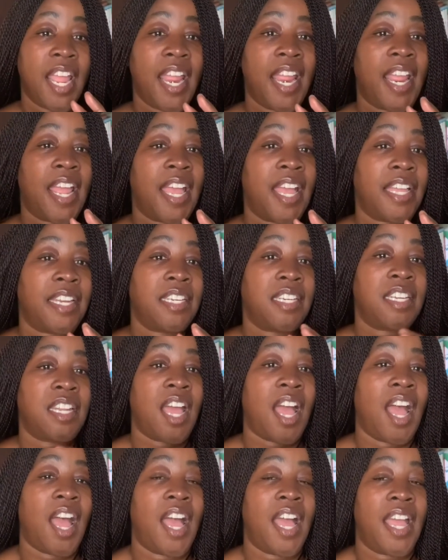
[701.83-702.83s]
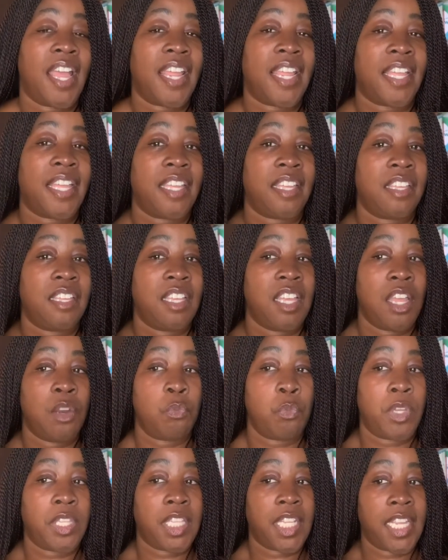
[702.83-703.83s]
and
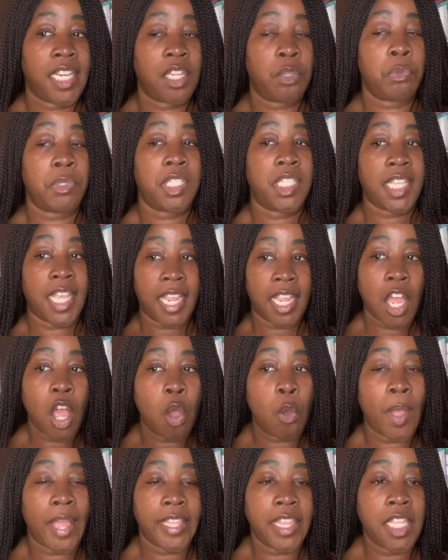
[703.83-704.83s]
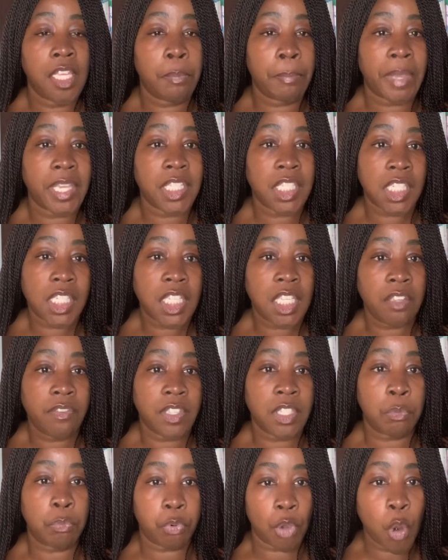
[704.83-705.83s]
one lady was saying, oh, I think my sleeve
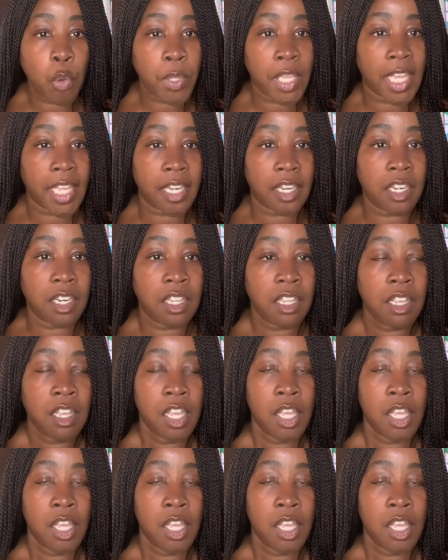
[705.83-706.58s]
is broken,